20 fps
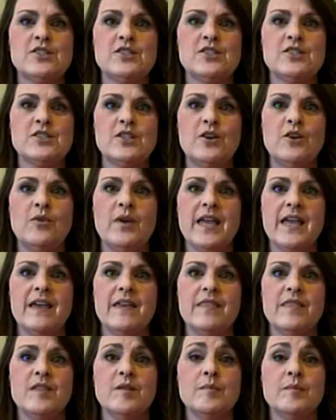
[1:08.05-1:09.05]
So
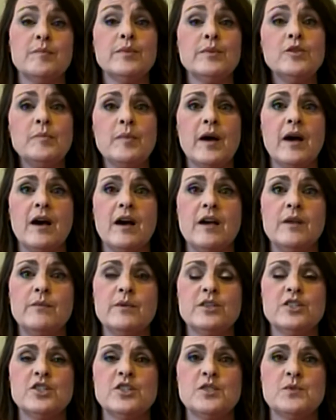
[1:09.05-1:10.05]
in the blue pod,
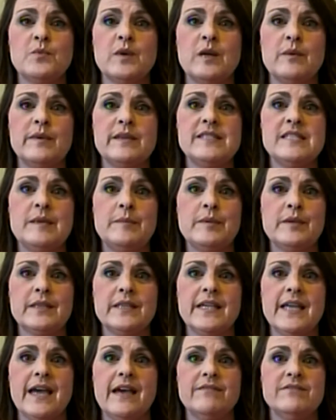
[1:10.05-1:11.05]
which is where we
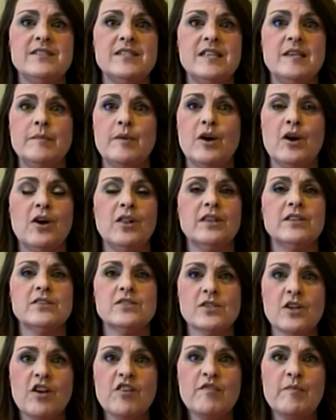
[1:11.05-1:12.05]
typically have t-ball
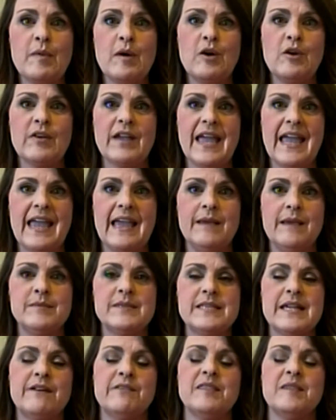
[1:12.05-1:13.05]
and softball
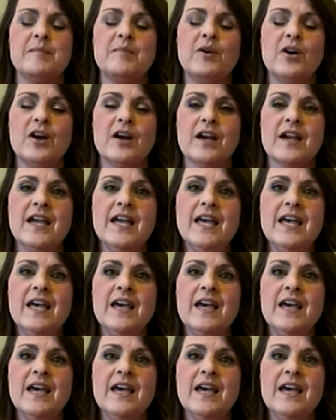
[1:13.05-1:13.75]
games out at the park,